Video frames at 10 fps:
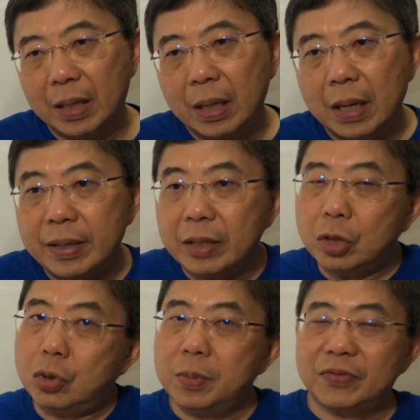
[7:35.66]

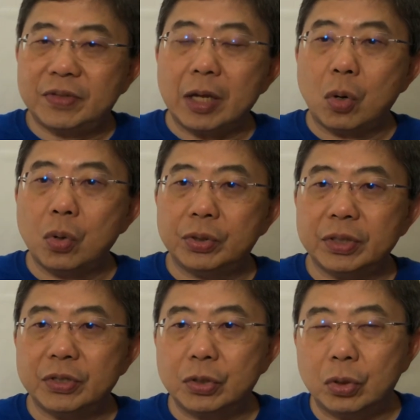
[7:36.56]
Another group of
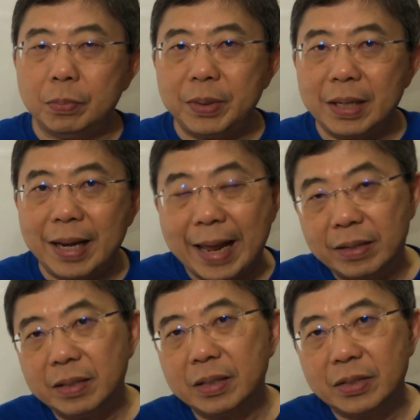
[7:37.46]
stakeholders could be
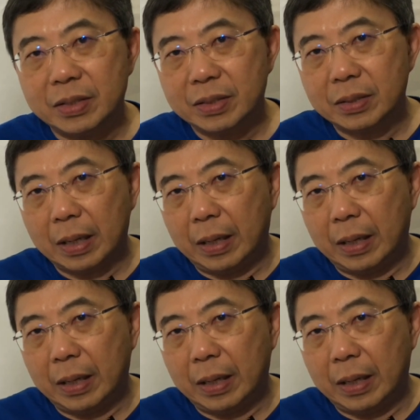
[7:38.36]
lenders